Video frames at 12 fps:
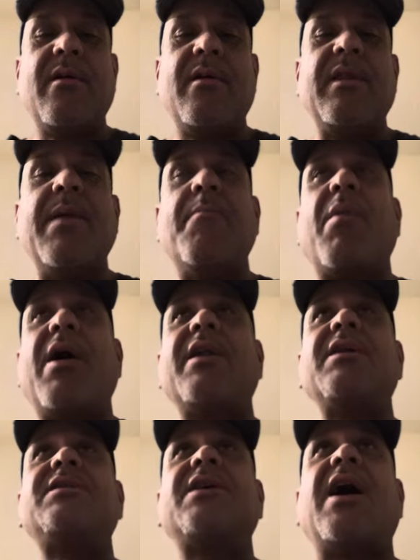that
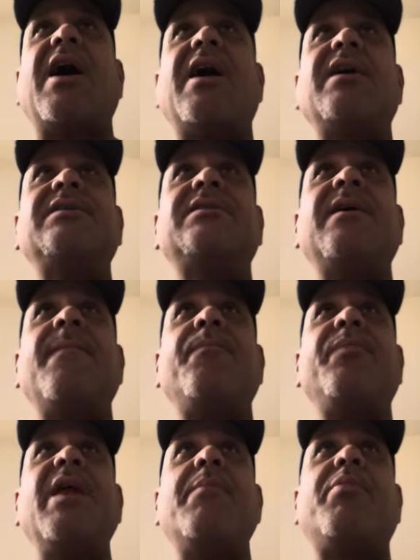monetized,
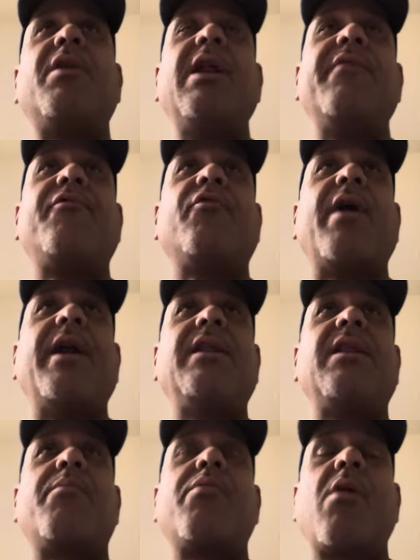then proliferated
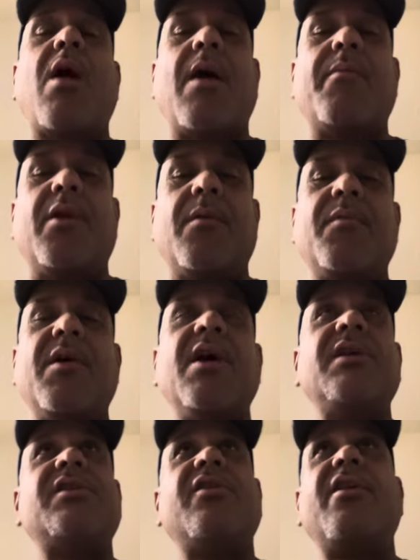the problem
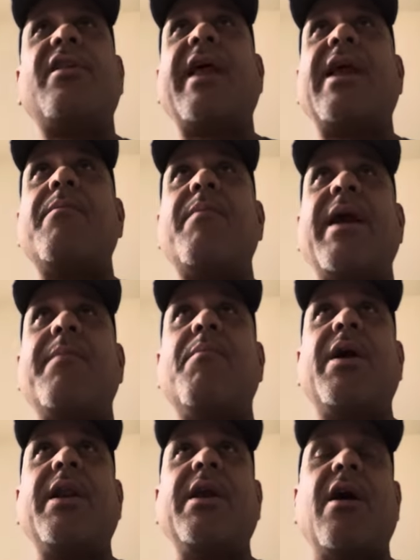so that they can make
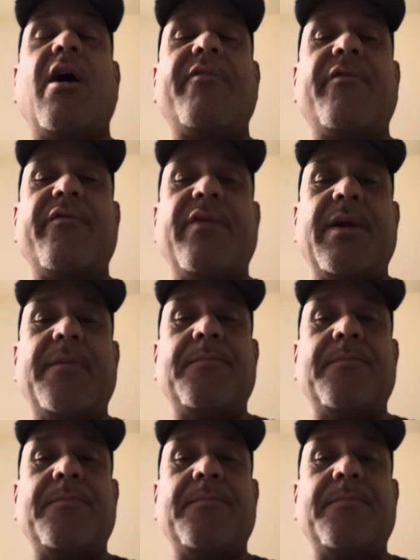money off of it.